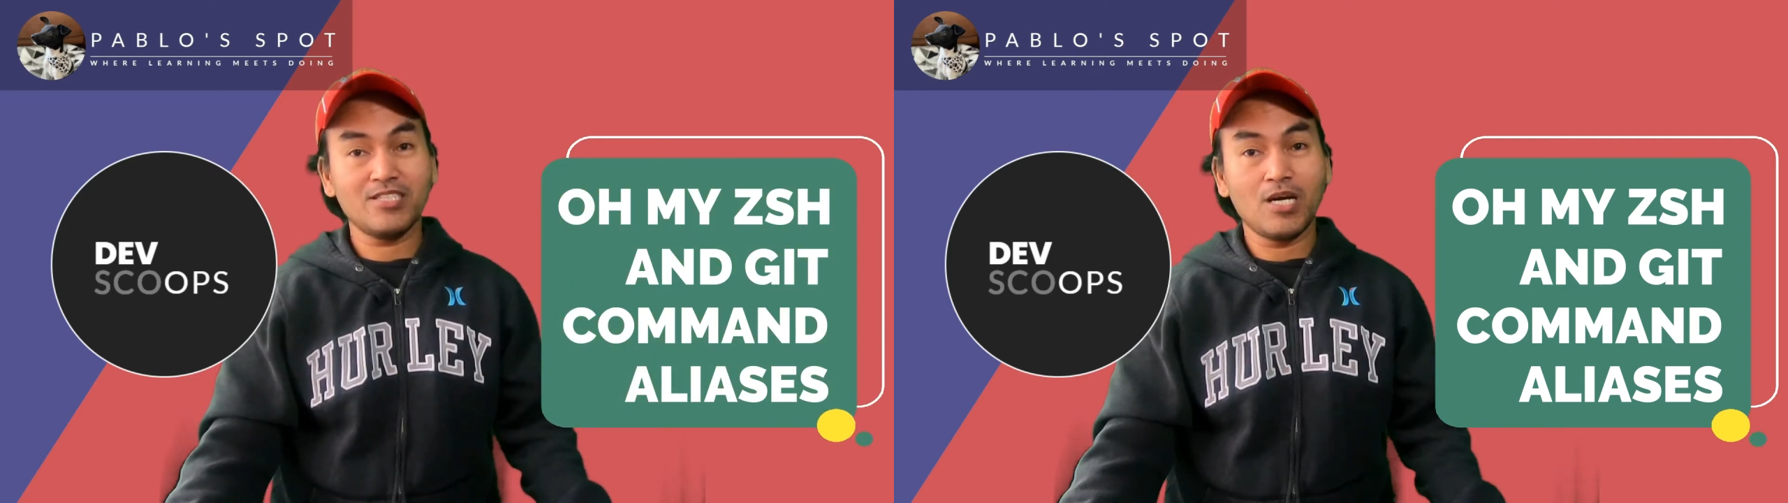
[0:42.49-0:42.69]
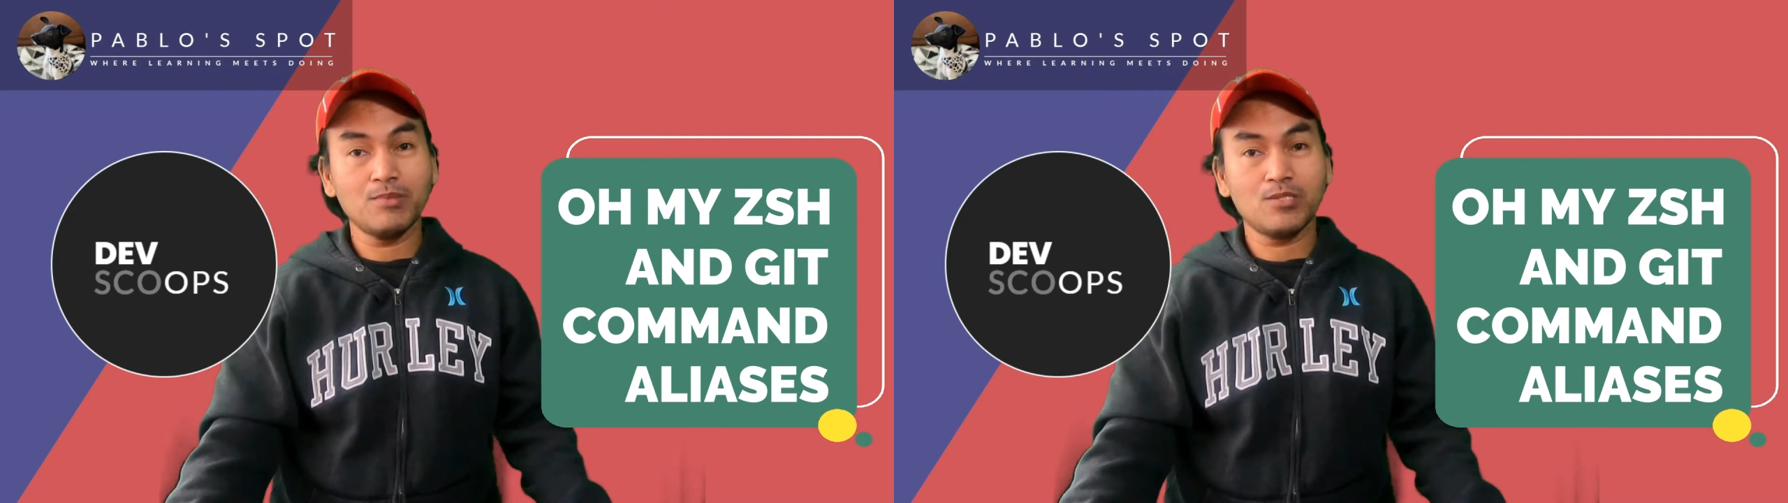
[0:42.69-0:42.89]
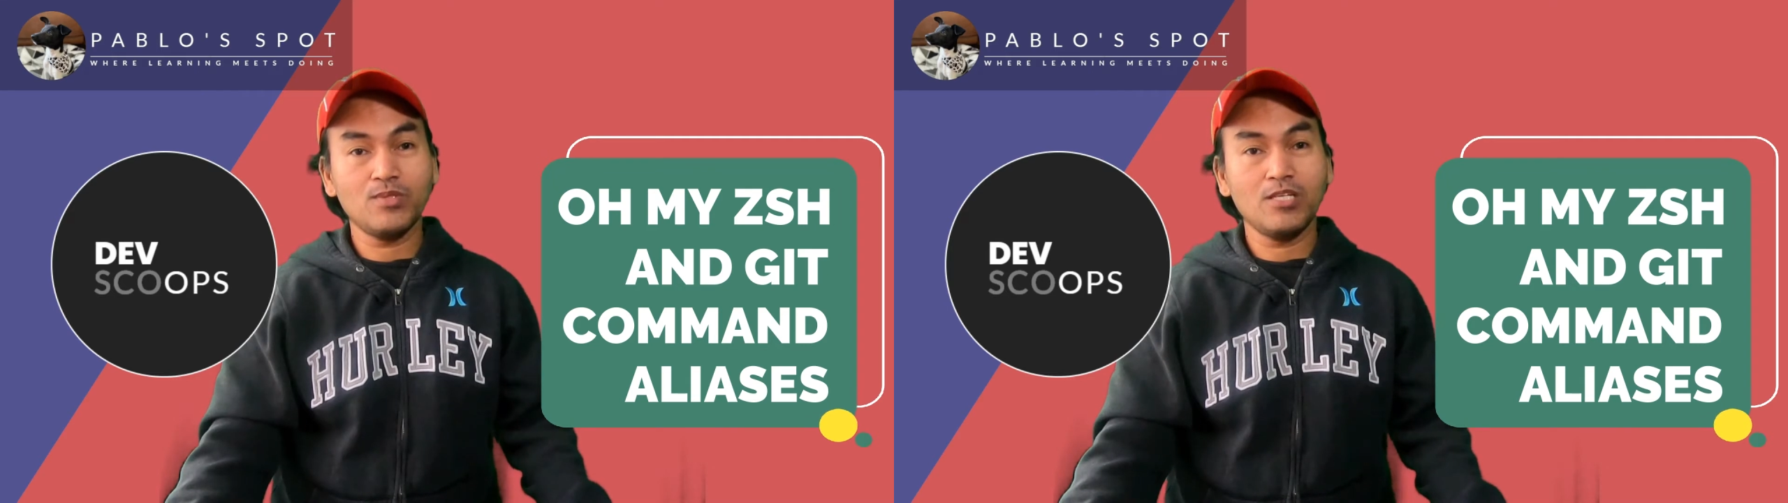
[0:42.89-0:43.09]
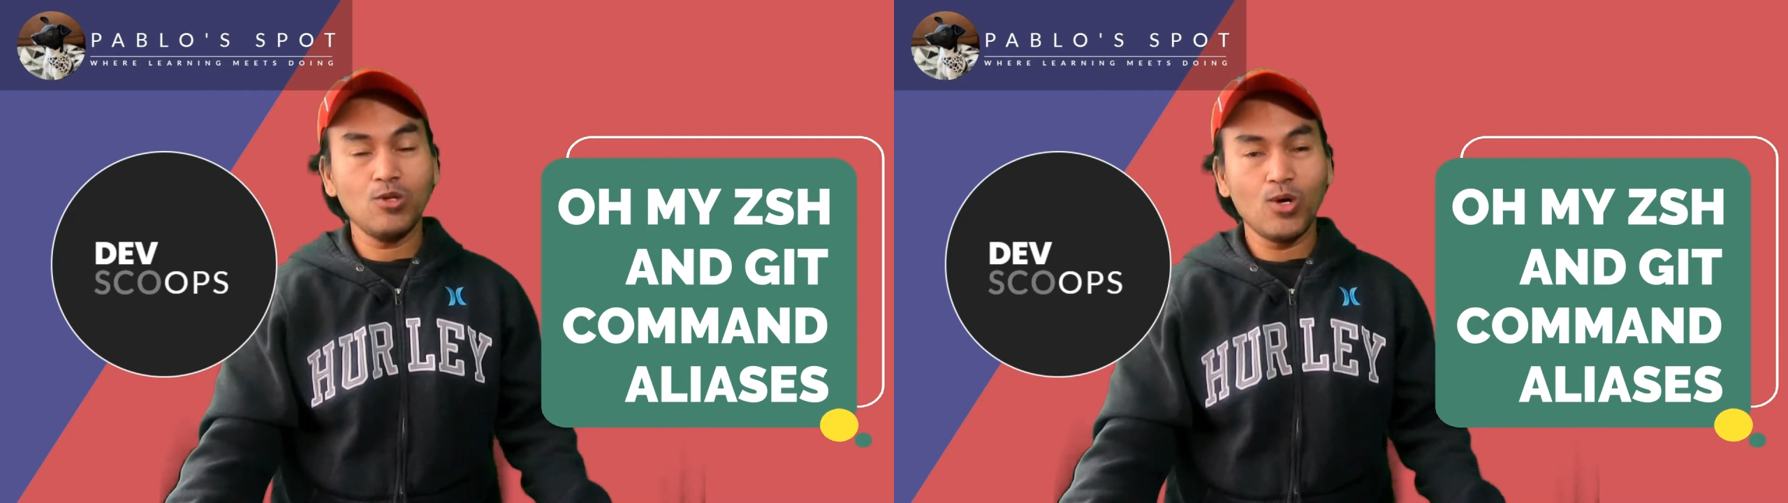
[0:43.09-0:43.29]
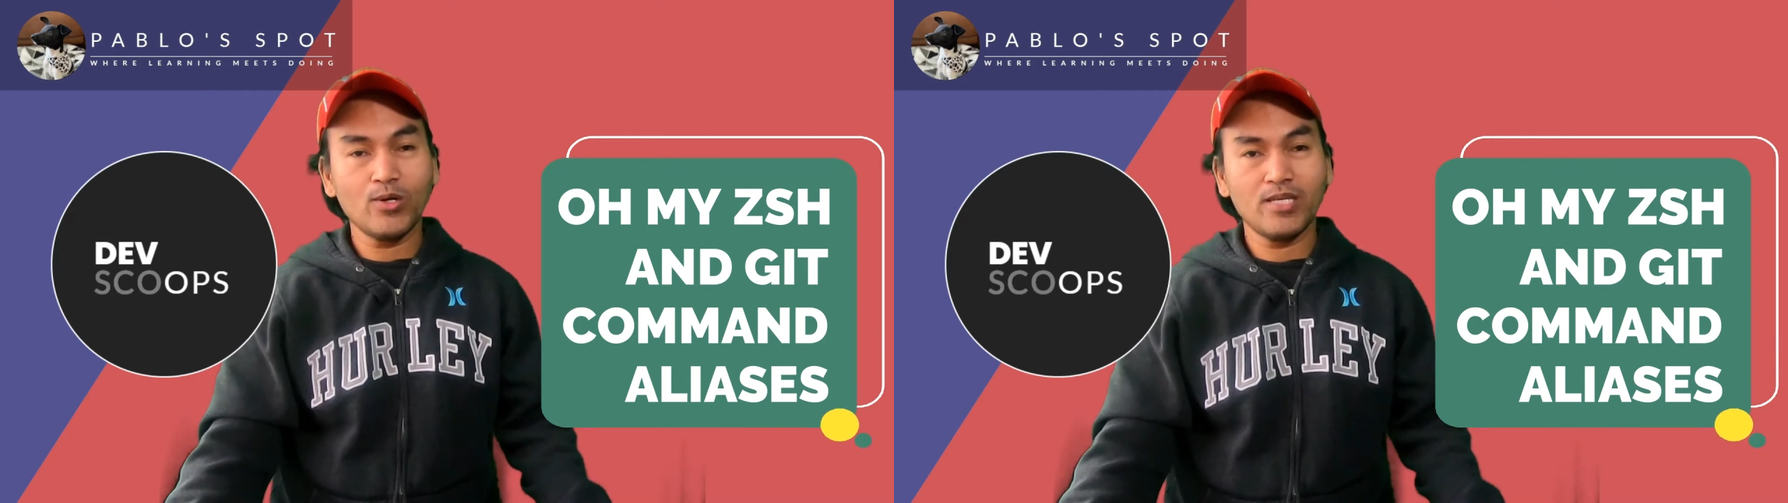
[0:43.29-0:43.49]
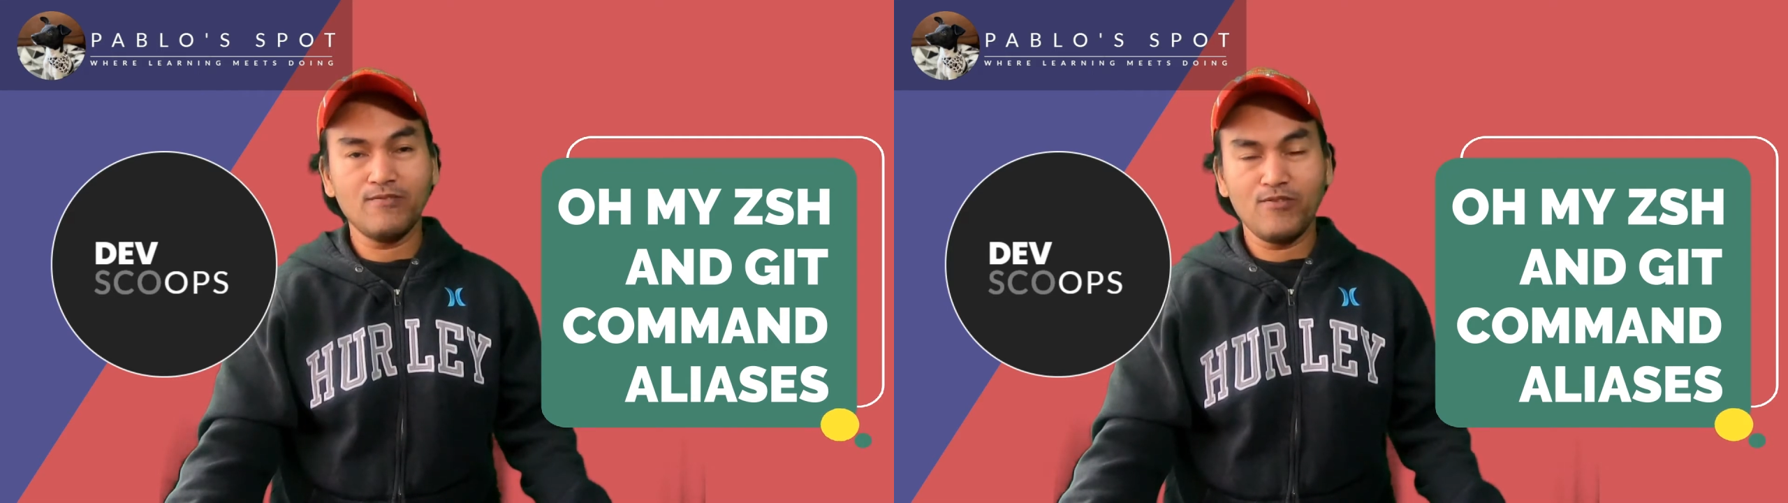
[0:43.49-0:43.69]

comes with a long and